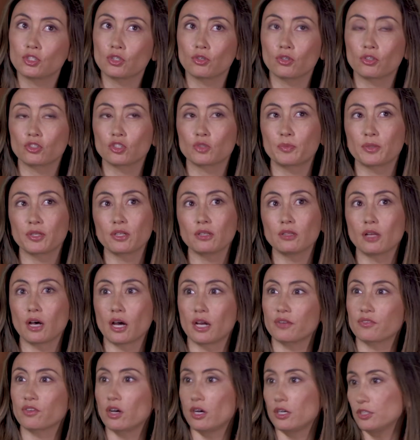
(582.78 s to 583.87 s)
so there's been a
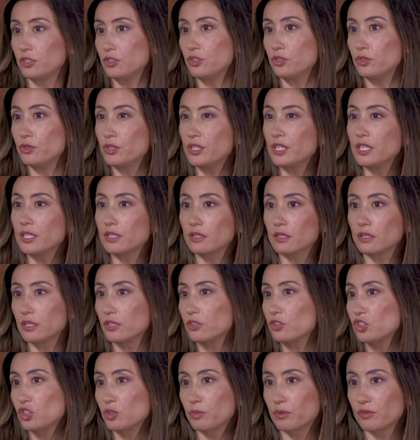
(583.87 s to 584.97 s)
lot of continuity in the
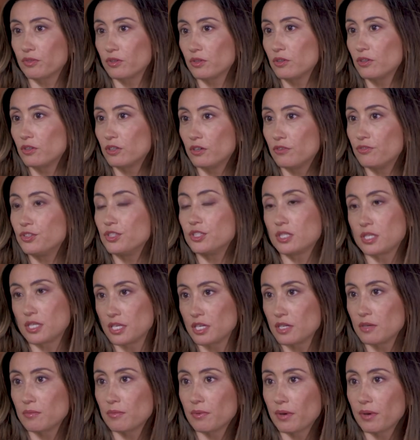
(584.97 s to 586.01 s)
leadership of the of the team.